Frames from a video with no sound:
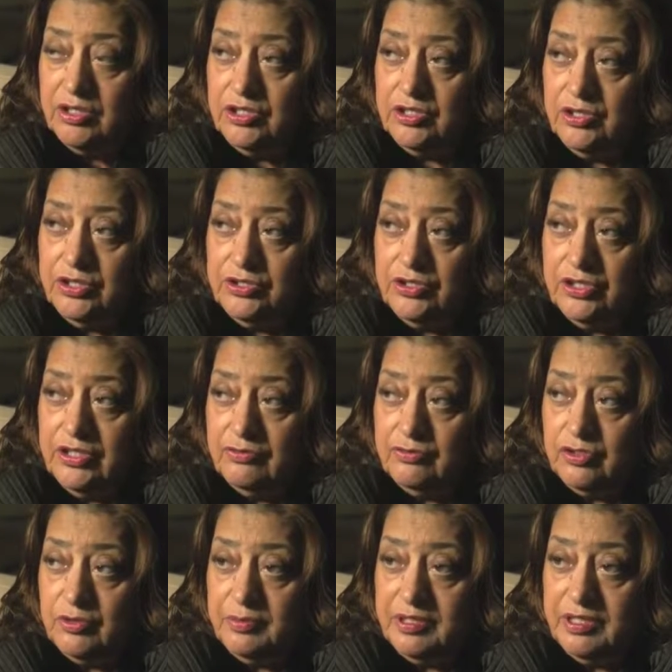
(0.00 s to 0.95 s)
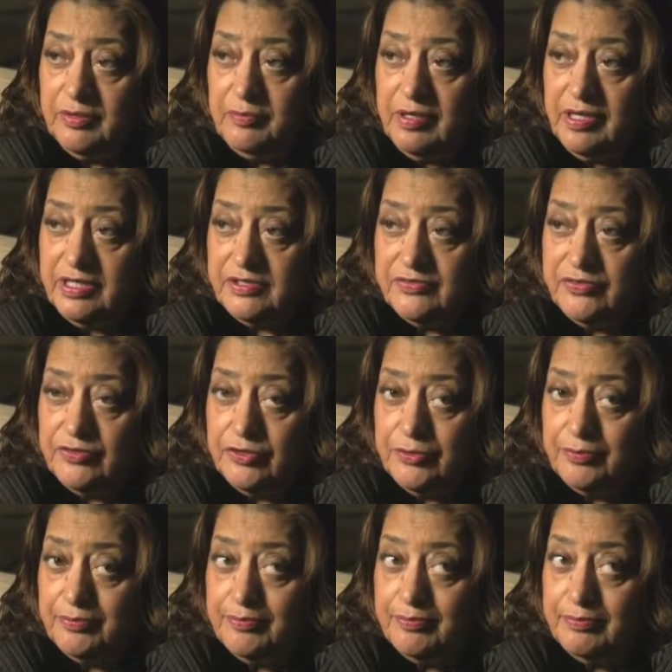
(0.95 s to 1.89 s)
You know, you don't have to be in a place
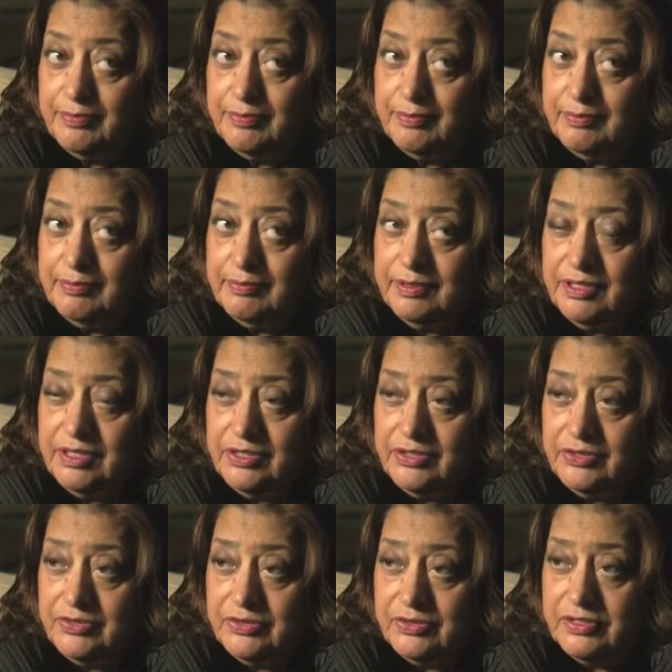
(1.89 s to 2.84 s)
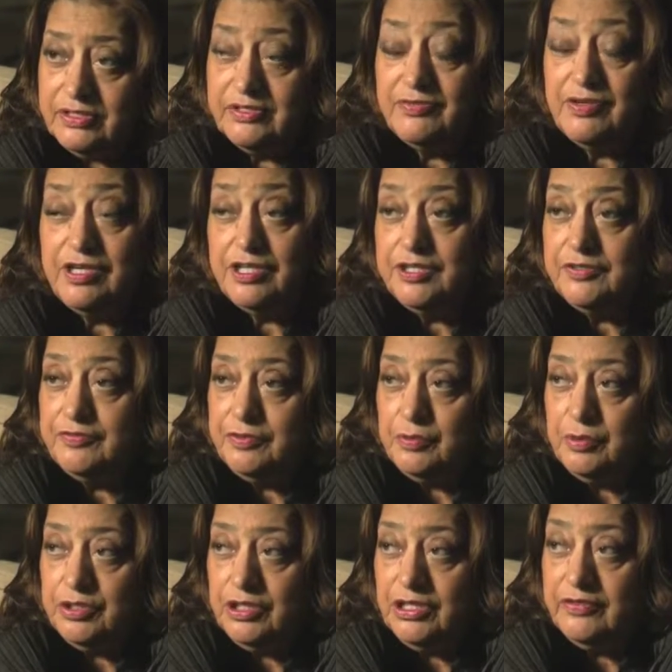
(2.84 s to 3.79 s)
for years. It's very
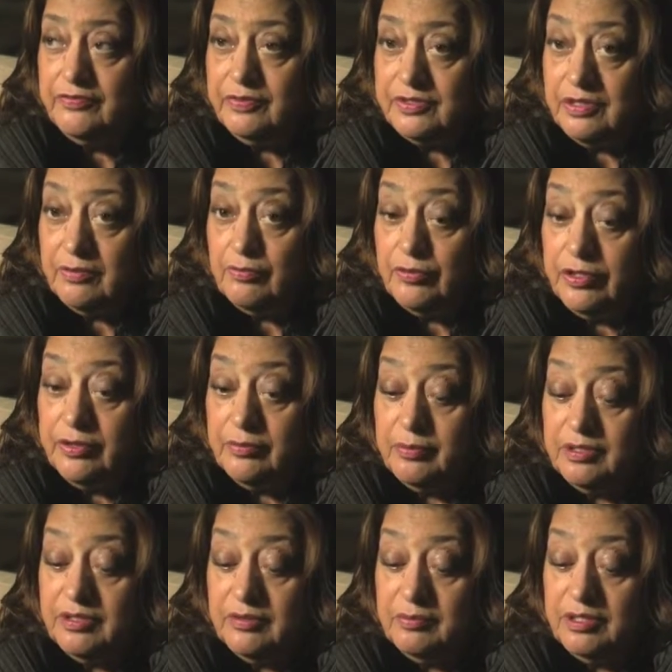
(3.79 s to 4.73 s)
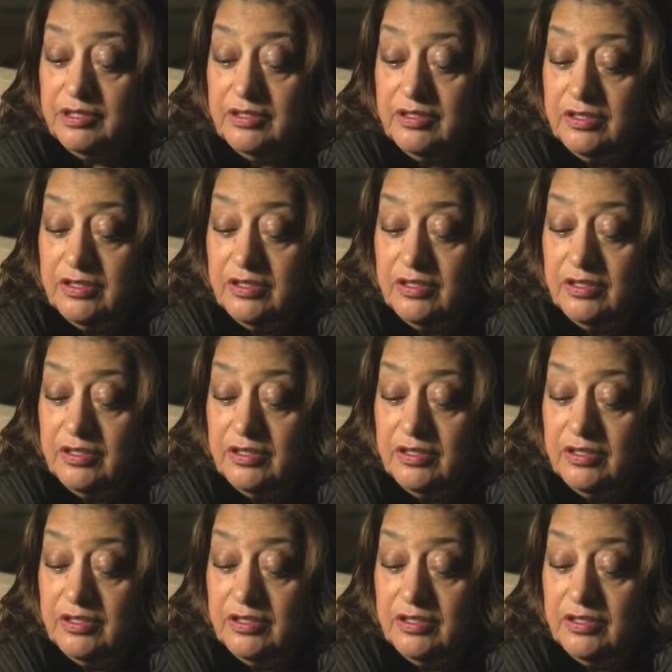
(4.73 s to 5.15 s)
different when you live somewhere, but I mean,